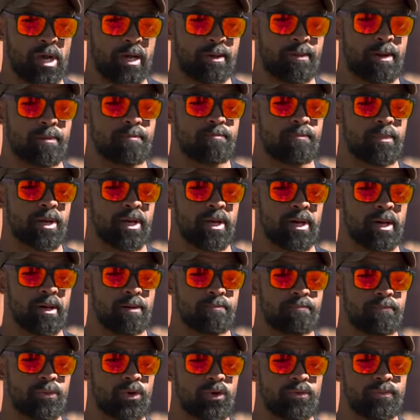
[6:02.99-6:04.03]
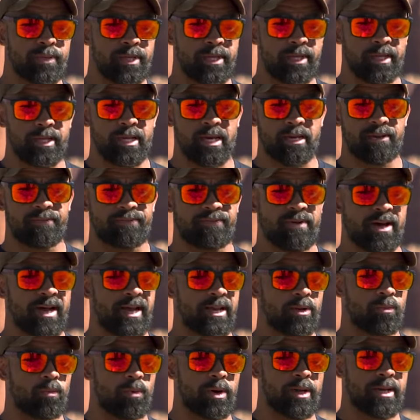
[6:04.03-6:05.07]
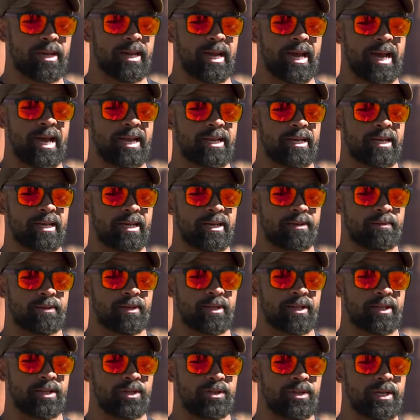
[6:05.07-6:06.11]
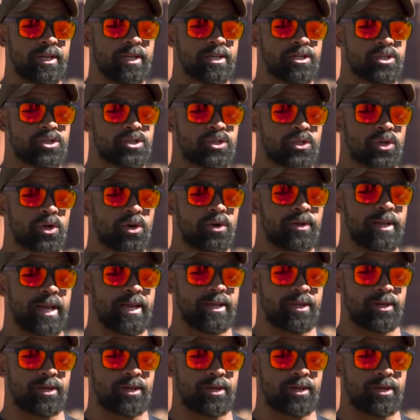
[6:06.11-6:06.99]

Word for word: When you talk about uh, movement and gunfight and whatnot, uh, you need to ensure